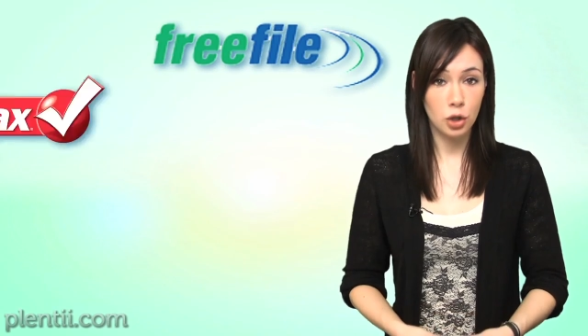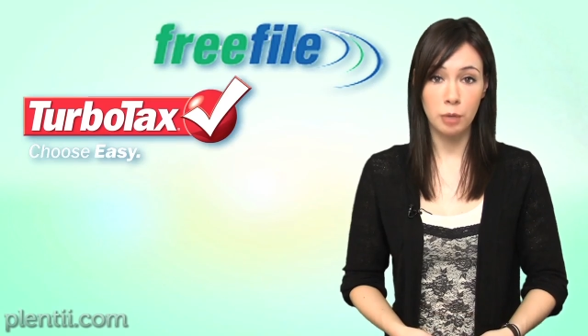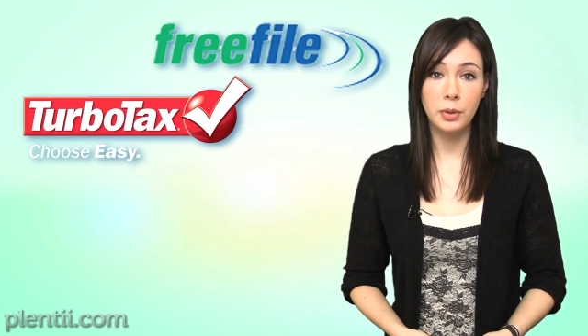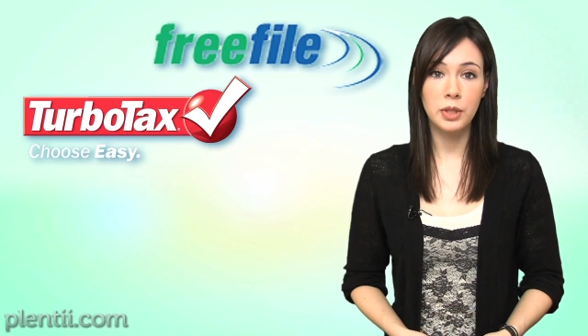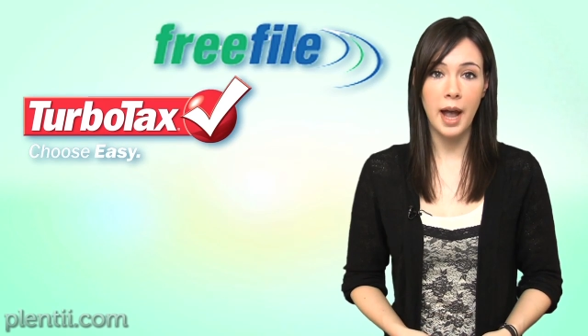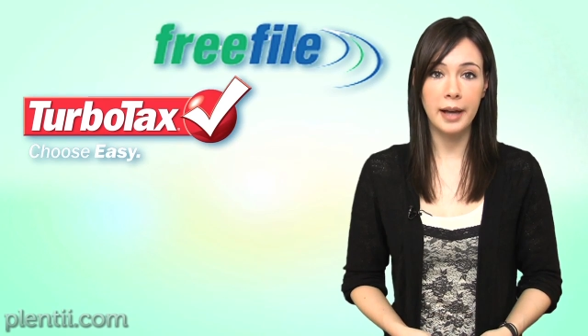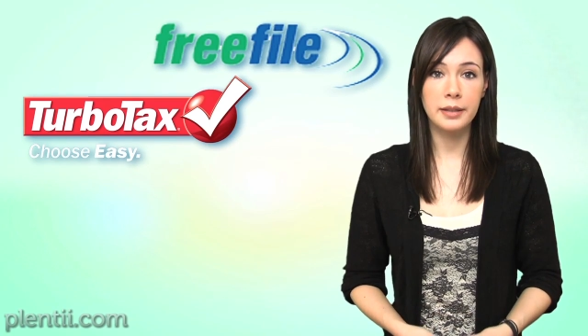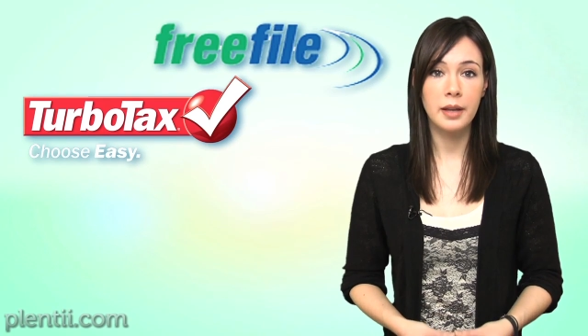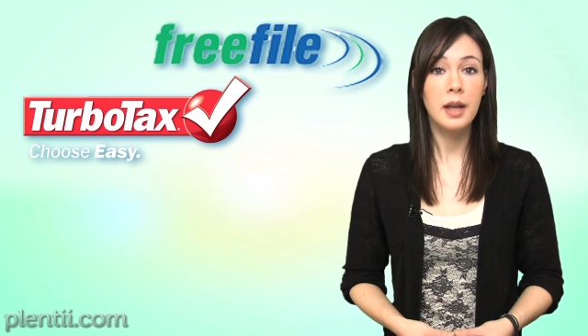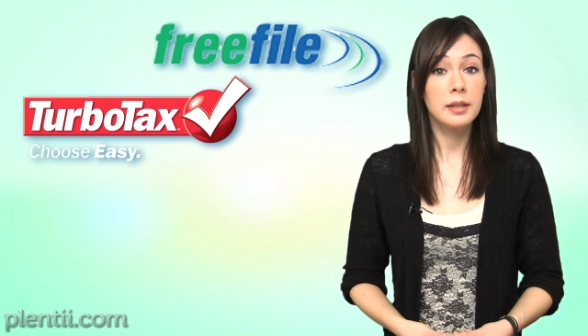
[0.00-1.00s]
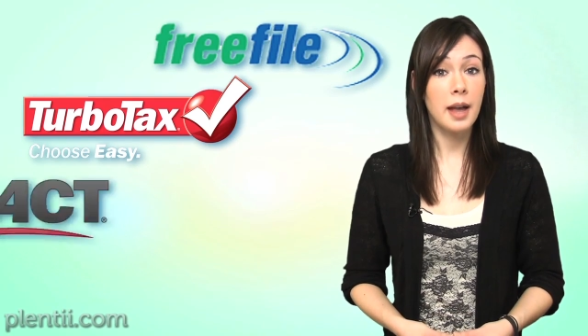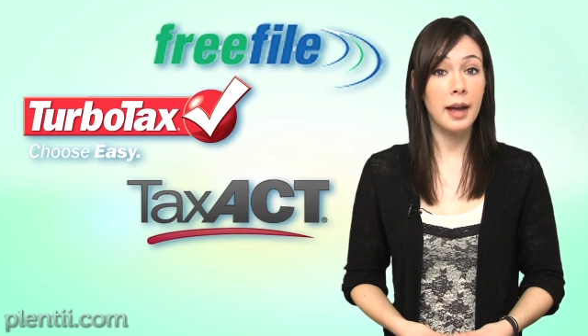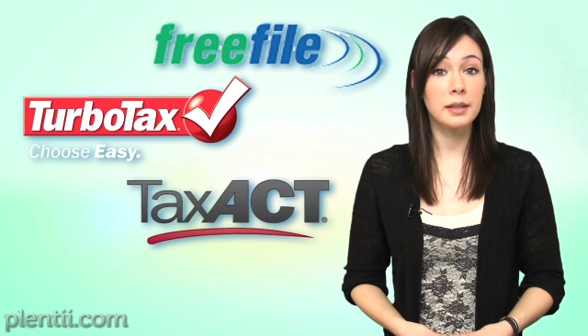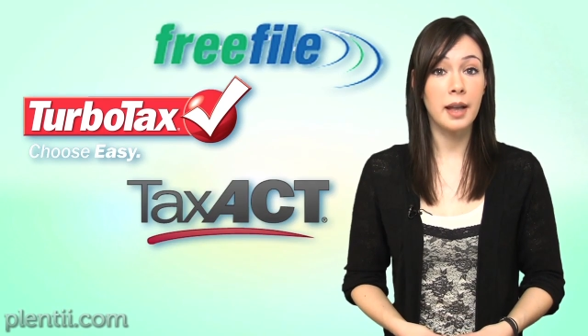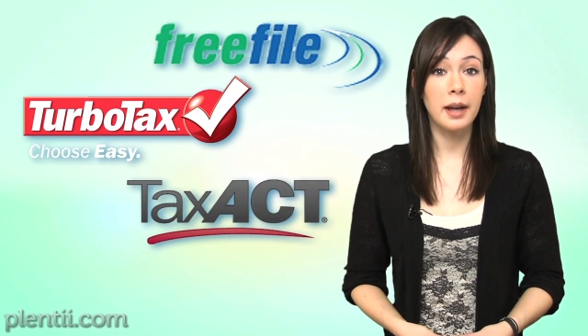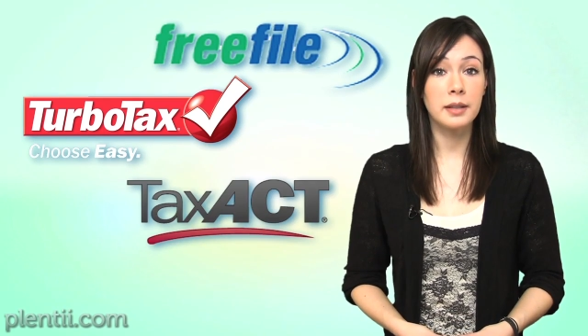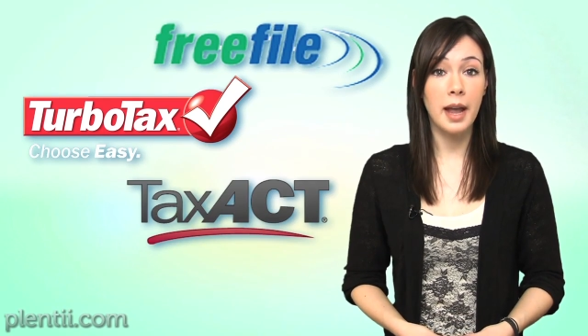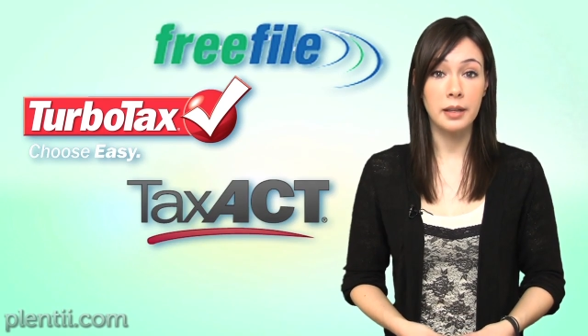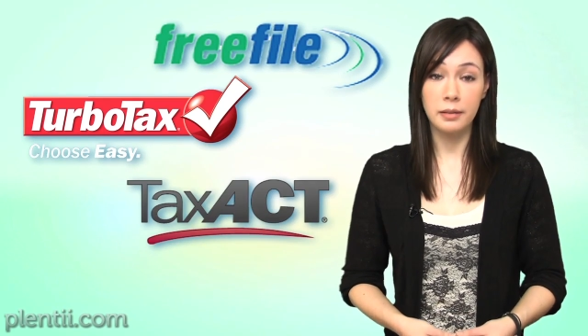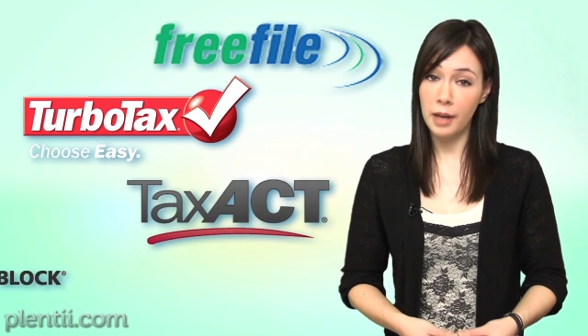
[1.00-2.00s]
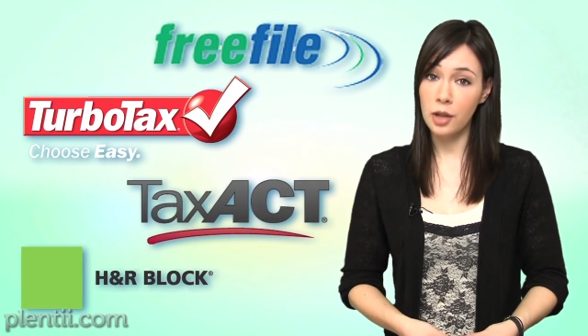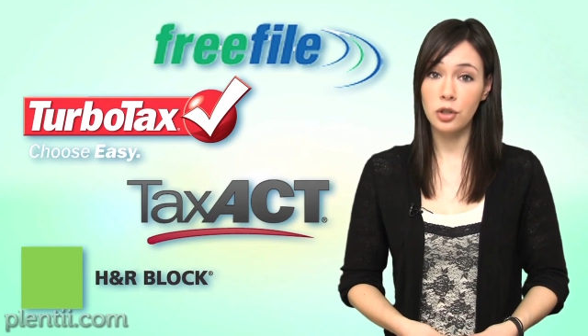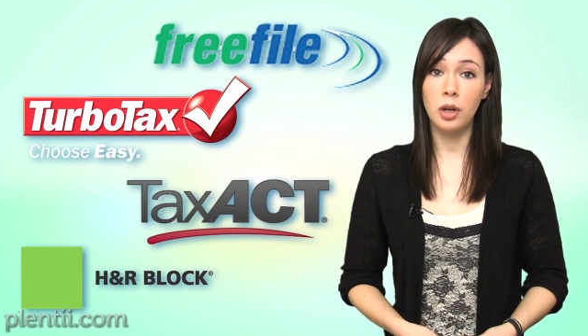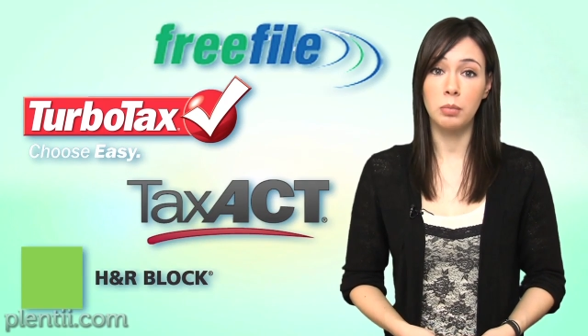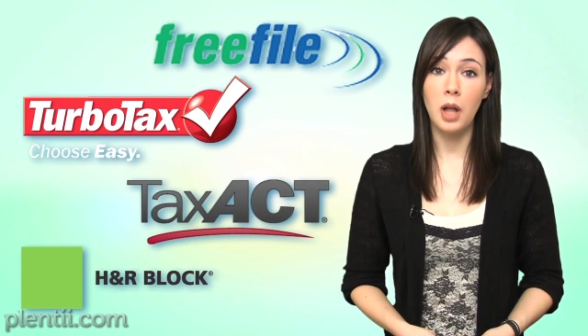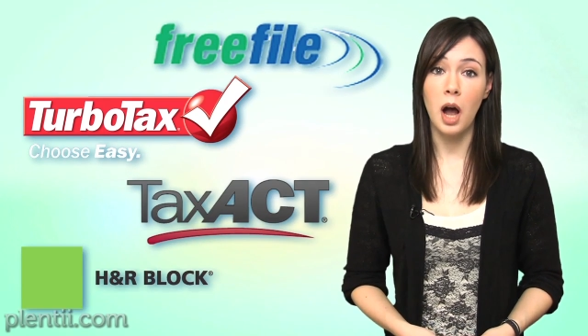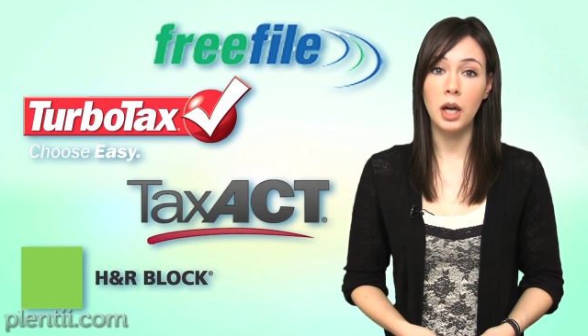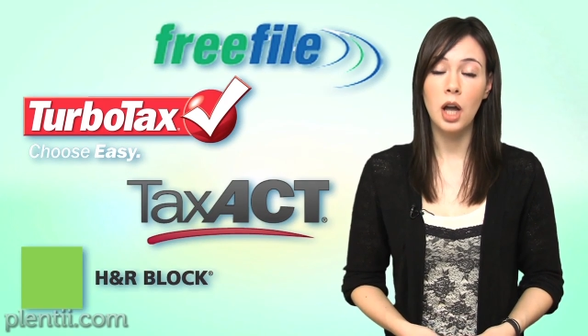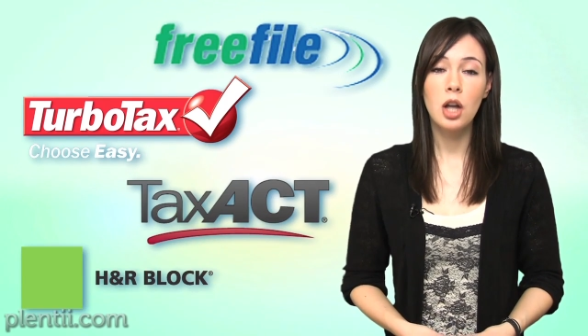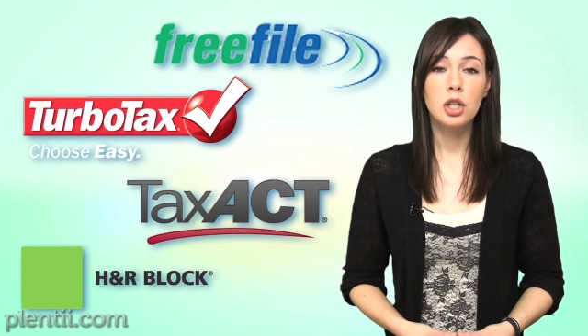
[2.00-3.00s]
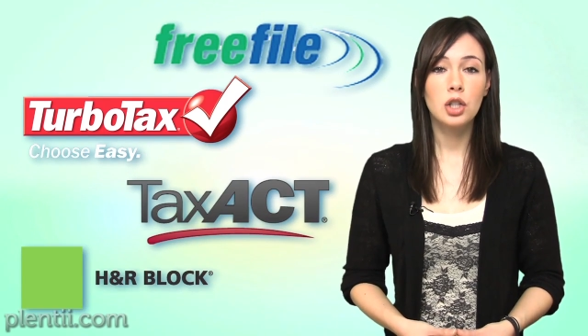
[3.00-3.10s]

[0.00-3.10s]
TurboTax, TaxAct, and H&R Block